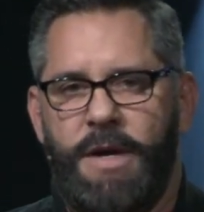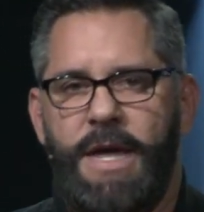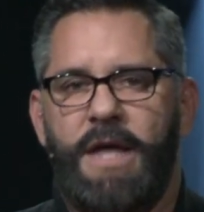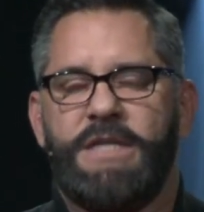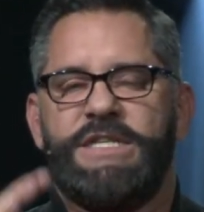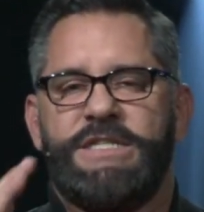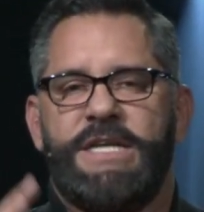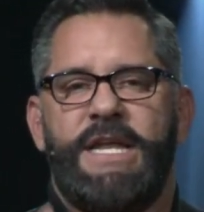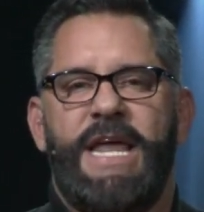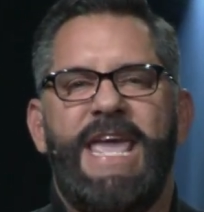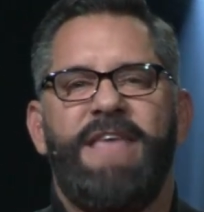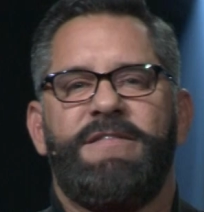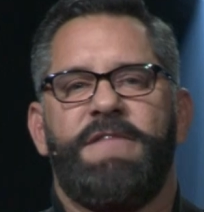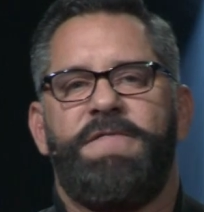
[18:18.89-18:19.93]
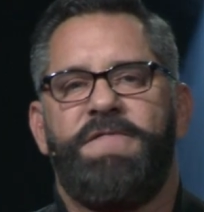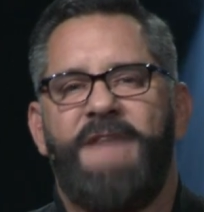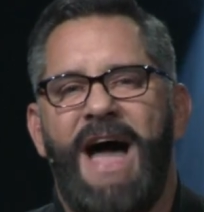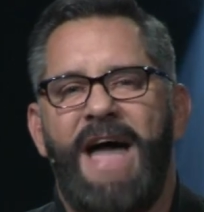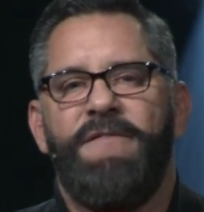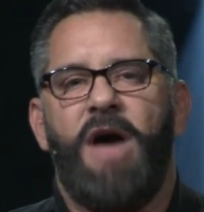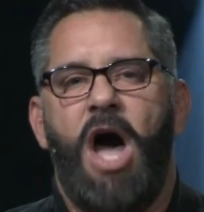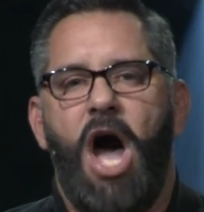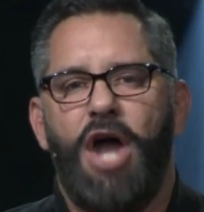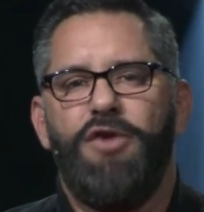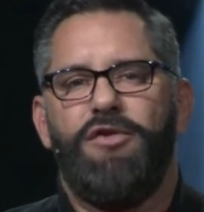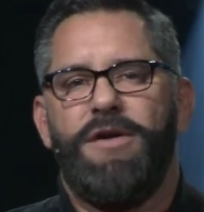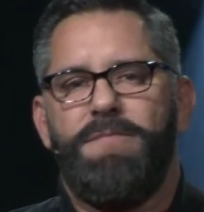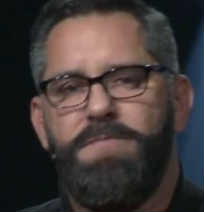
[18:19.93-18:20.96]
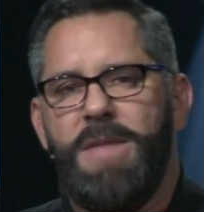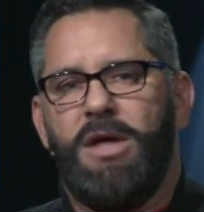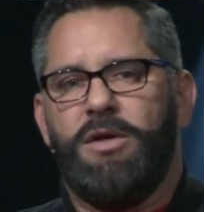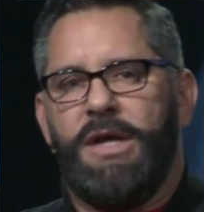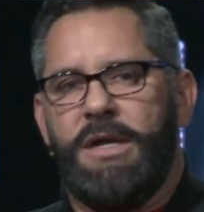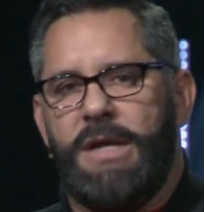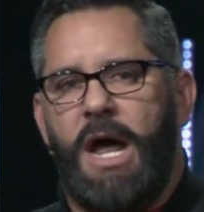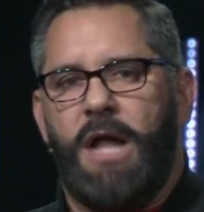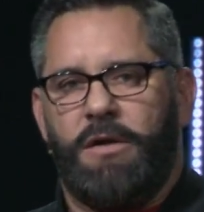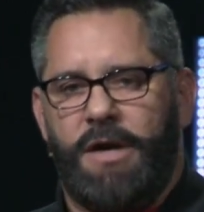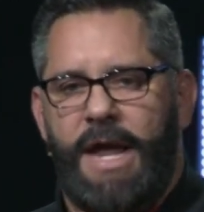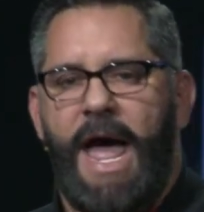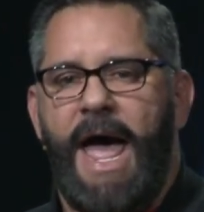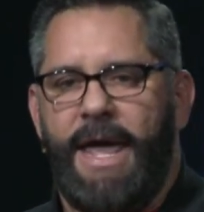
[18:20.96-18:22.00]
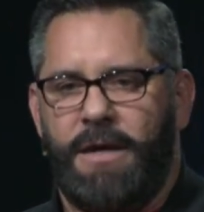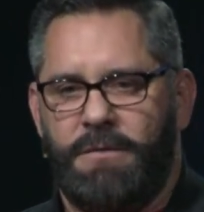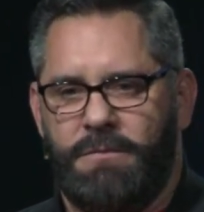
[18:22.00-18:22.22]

He, she said he's a $500 million guy.